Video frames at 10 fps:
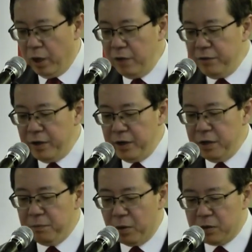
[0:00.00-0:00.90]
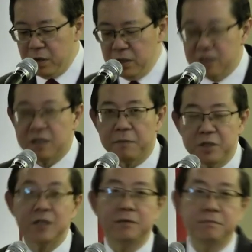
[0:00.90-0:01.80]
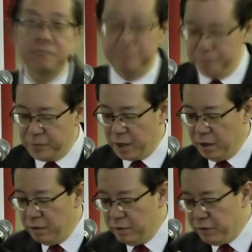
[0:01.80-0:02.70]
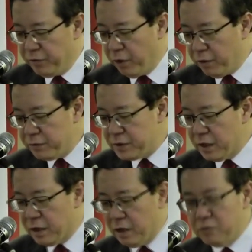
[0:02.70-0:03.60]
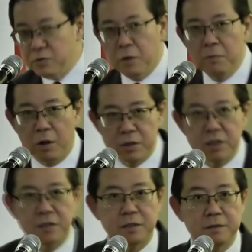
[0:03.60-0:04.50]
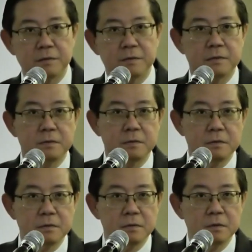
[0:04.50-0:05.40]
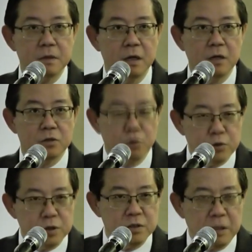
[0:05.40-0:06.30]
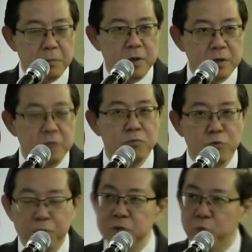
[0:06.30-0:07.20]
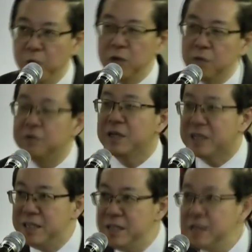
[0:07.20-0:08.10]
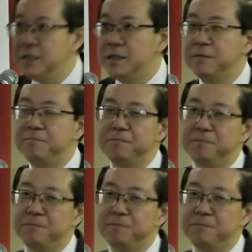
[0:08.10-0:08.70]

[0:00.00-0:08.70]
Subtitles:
One very important disruption revolves around job losses. Social democratic movements, one of the key